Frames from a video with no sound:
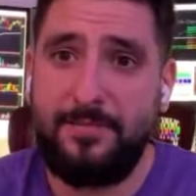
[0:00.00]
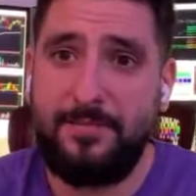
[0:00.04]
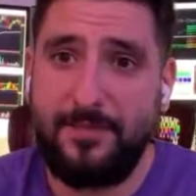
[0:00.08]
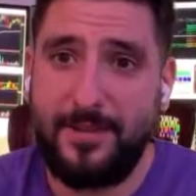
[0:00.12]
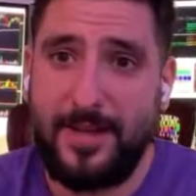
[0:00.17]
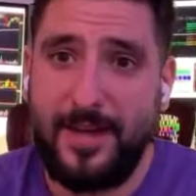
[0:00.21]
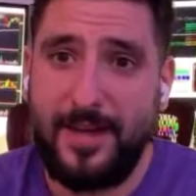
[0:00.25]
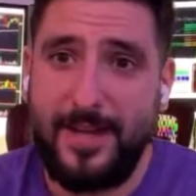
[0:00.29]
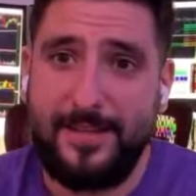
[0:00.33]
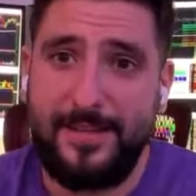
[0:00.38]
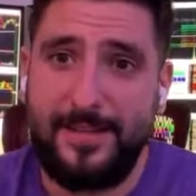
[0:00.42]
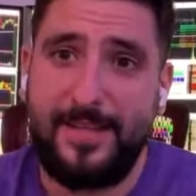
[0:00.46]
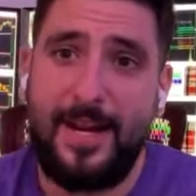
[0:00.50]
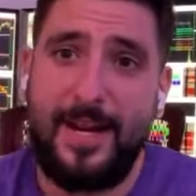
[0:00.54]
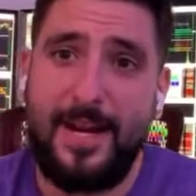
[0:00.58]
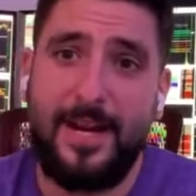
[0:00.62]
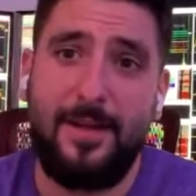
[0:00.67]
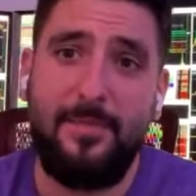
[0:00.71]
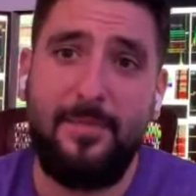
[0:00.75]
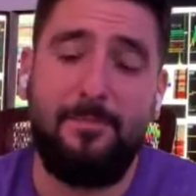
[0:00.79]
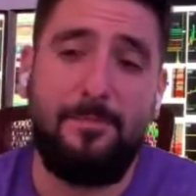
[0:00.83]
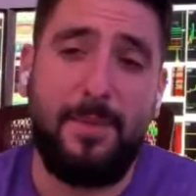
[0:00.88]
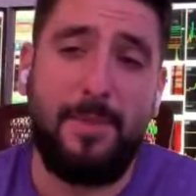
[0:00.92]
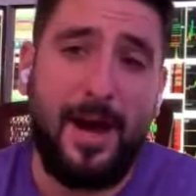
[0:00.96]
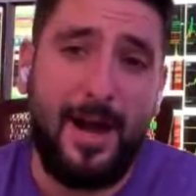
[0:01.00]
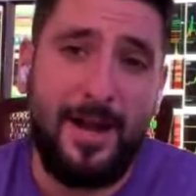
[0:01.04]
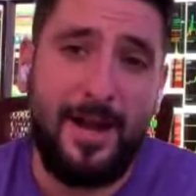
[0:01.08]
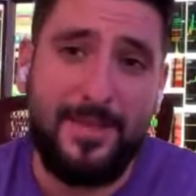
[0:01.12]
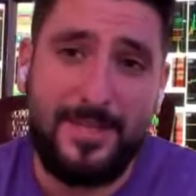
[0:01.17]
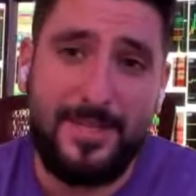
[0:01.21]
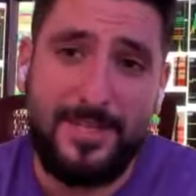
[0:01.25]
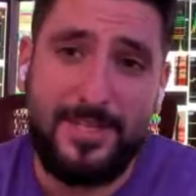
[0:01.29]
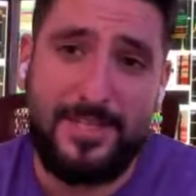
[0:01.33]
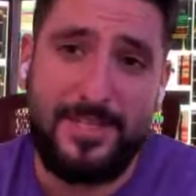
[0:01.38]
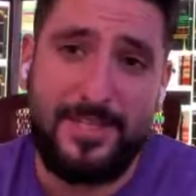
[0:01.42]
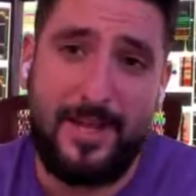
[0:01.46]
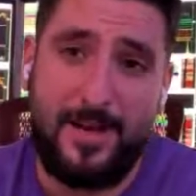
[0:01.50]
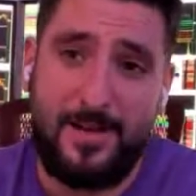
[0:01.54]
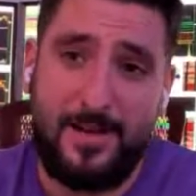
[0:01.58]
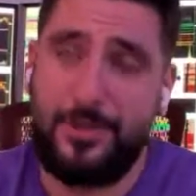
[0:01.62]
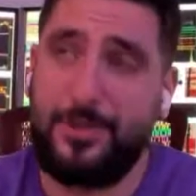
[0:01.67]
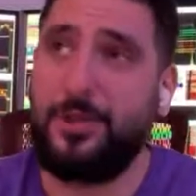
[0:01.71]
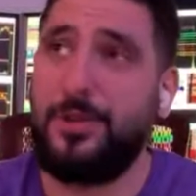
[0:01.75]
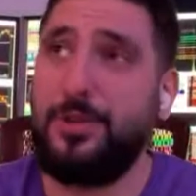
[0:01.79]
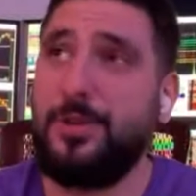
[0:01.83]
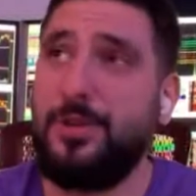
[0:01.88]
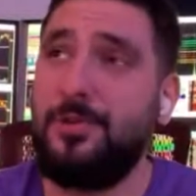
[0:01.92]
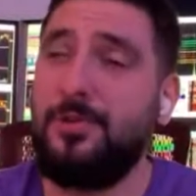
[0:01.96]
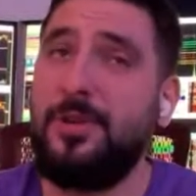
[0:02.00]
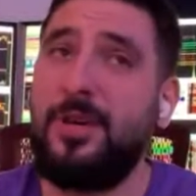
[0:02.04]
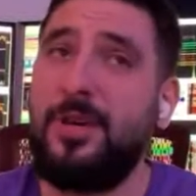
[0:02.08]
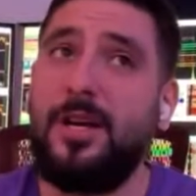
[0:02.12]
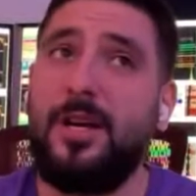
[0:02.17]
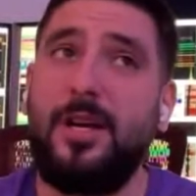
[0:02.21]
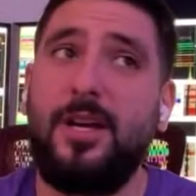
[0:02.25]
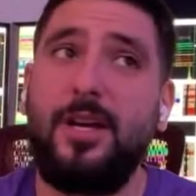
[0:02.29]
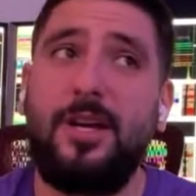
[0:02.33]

I forget that I could buy these stocks too.